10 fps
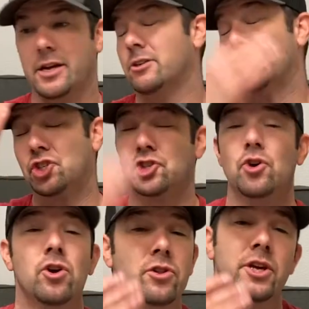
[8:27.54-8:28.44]
here
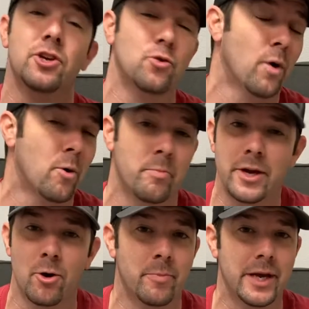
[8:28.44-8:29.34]
surely you won't
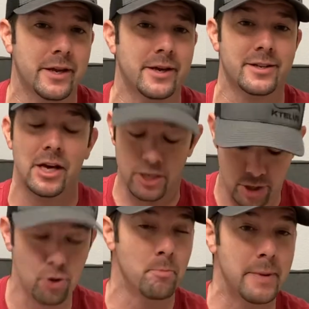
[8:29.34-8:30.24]
be obedient
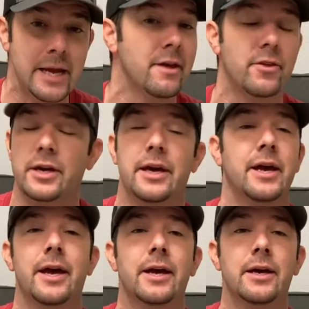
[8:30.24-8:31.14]
to me the
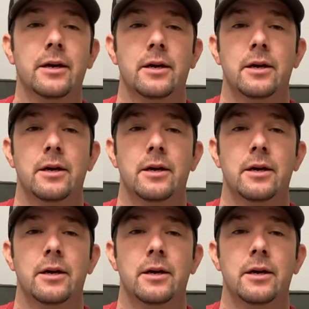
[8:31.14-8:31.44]
king.